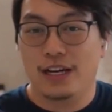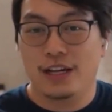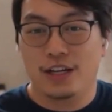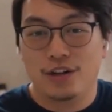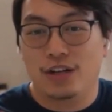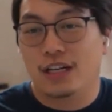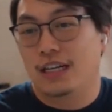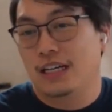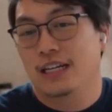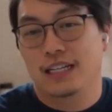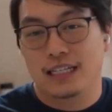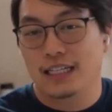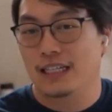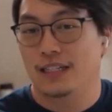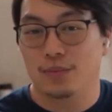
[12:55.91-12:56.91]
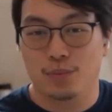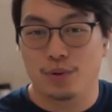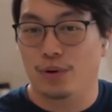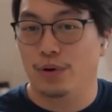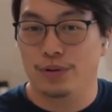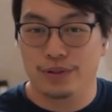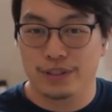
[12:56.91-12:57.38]
you're gonna get
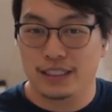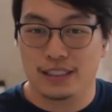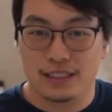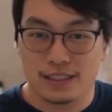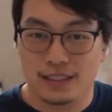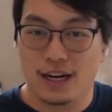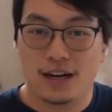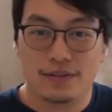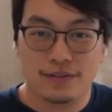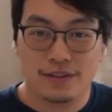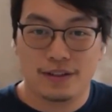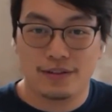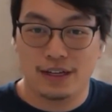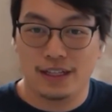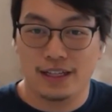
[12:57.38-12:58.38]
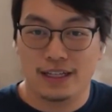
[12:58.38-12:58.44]
embroiled into stuff, right?